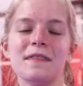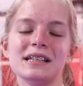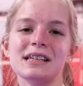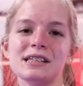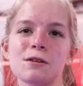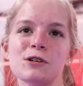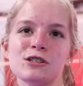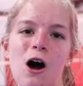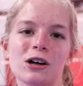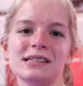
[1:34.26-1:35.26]
This season was
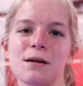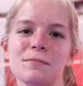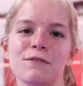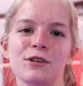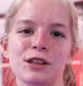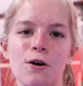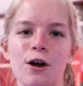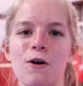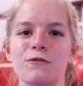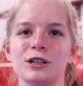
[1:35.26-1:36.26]
awesome, even though
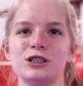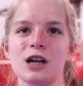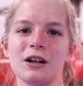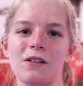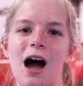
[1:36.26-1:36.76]
COVID shut a